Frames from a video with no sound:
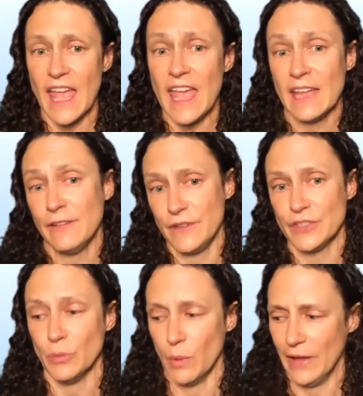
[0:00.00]
and
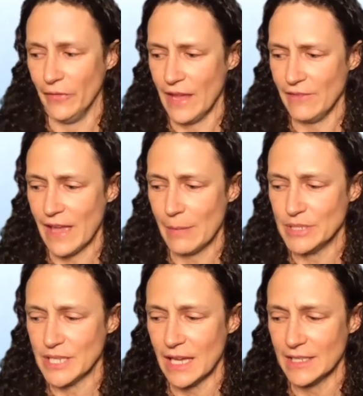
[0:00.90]
fish and wildlife
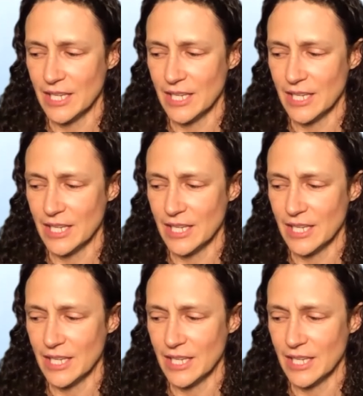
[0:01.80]
habitat.